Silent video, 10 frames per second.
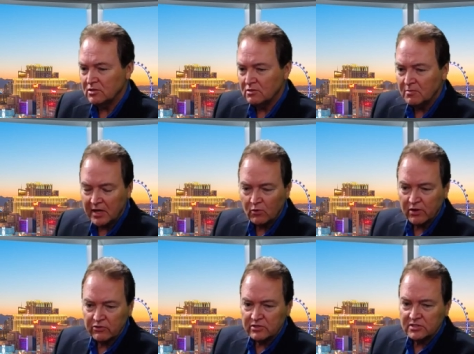
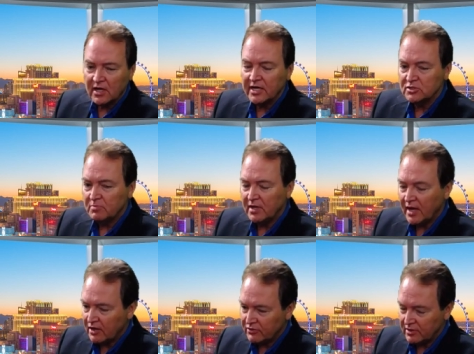Mayweather is the highest paid
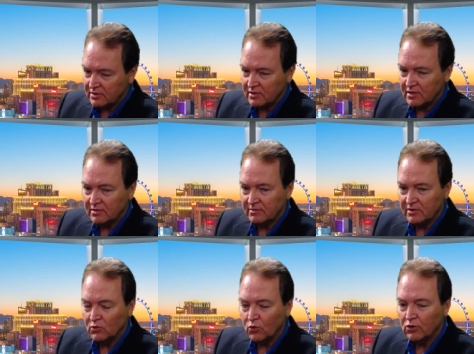athlete in
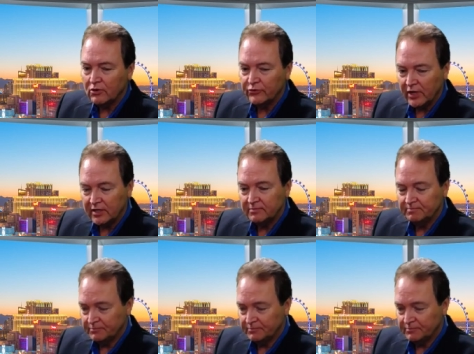the world, right?